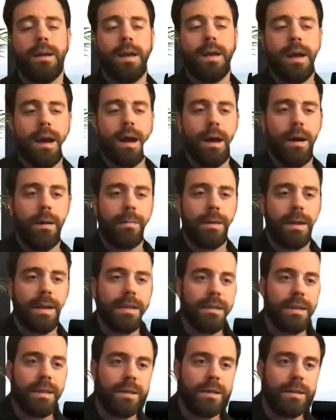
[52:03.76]

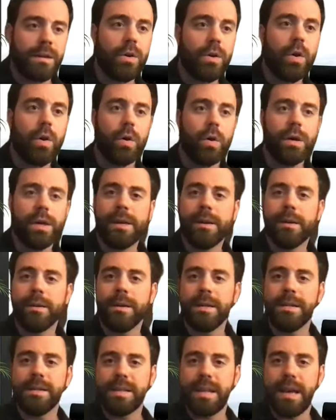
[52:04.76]
I think the goal here
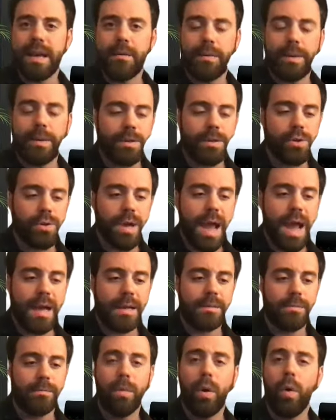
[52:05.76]
is that we
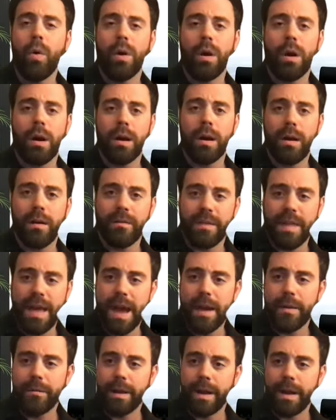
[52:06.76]
attract more of
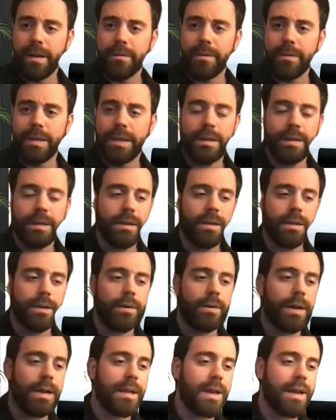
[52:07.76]
that, right?
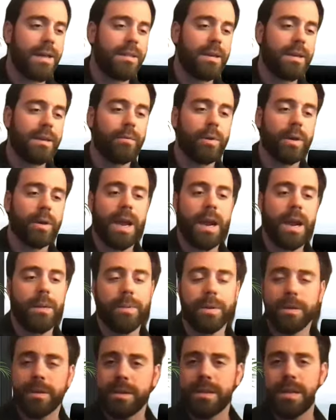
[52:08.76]
I think what
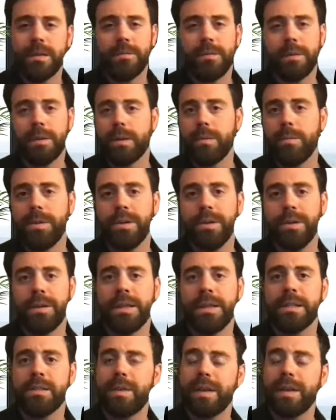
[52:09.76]
Caterpillar has done for the
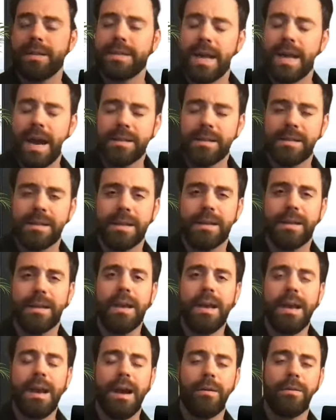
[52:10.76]
community is fantastic.
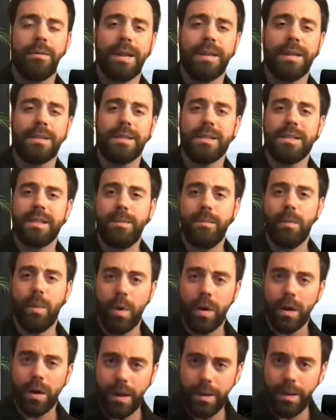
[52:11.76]
I would like to see
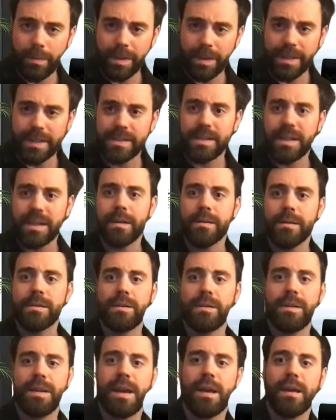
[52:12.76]
more companies there
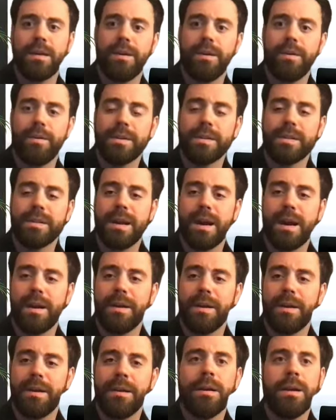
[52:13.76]
so that, it's not a